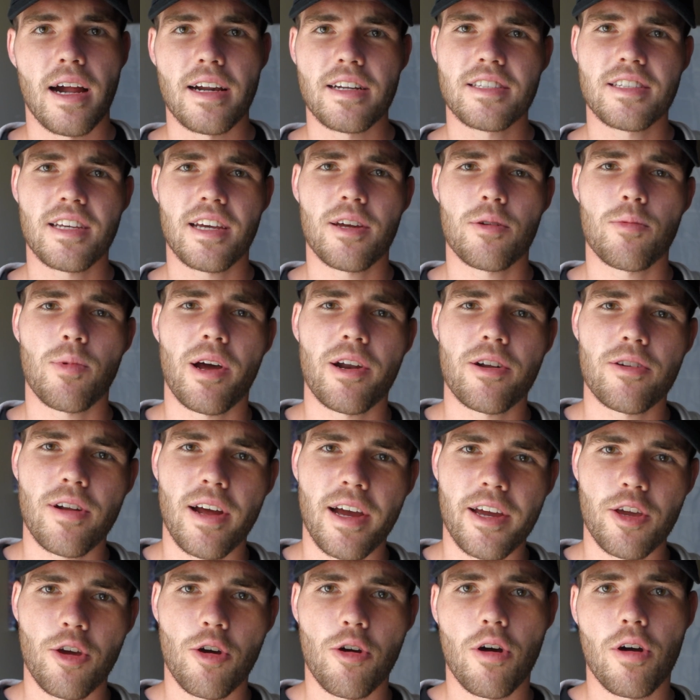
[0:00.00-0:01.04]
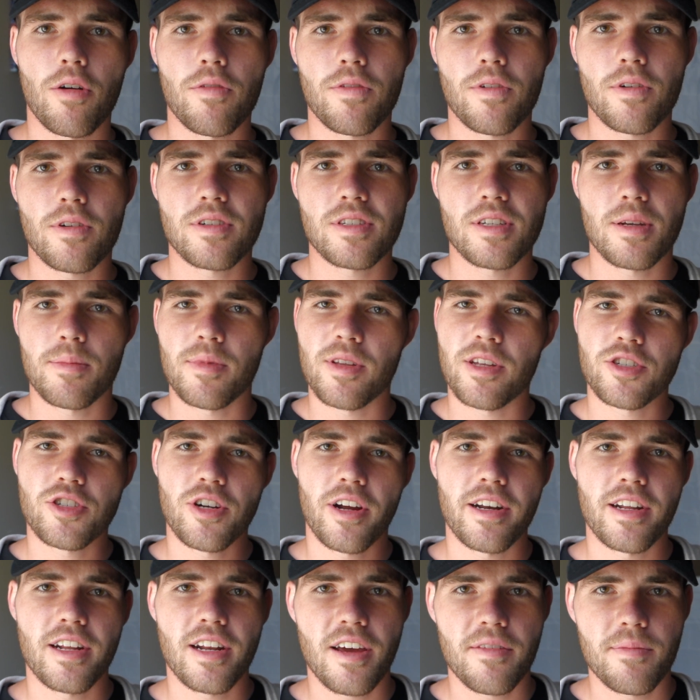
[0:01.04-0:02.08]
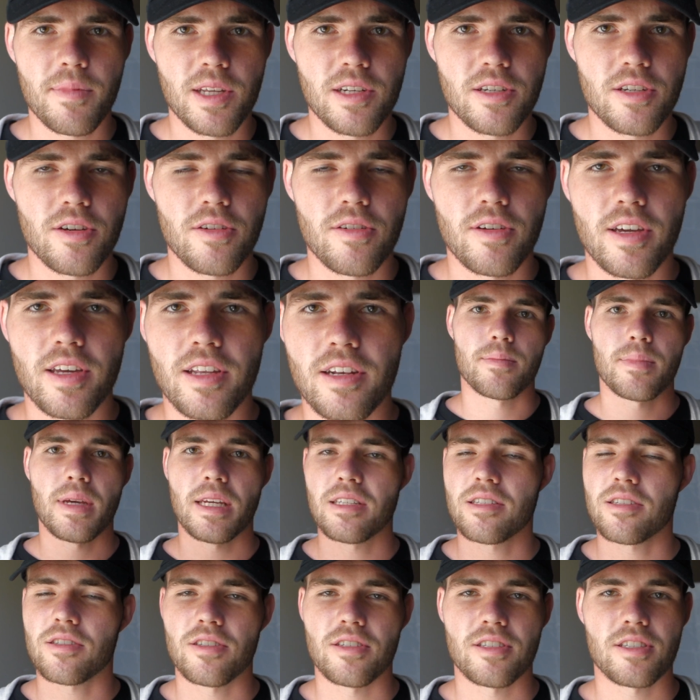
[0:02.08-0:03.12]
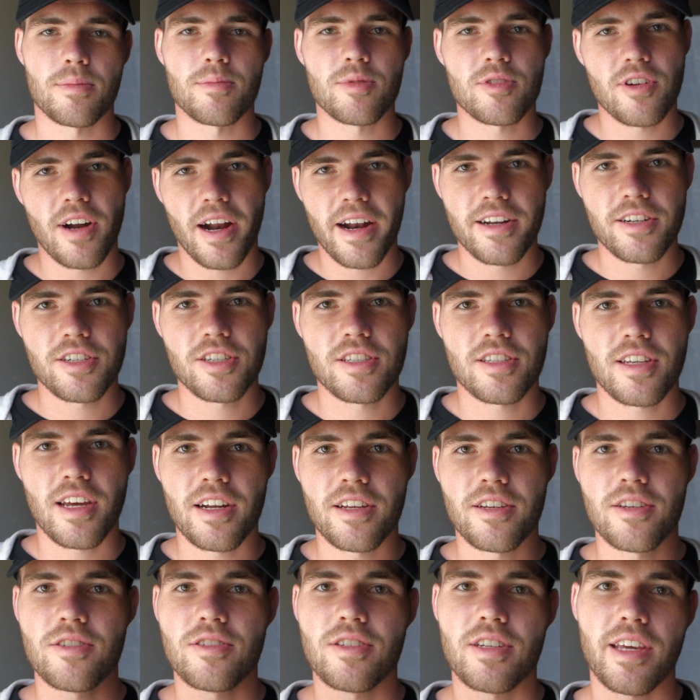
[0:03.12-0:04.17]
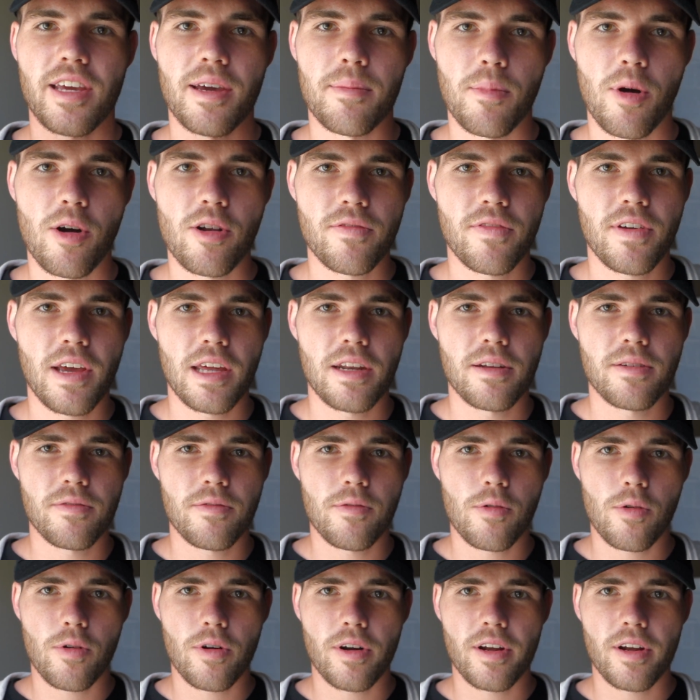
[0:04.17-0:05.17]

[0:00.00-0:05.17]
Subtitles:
decided why don't I go over some of the training I've been doing, basically some strategies that I use to get motivated for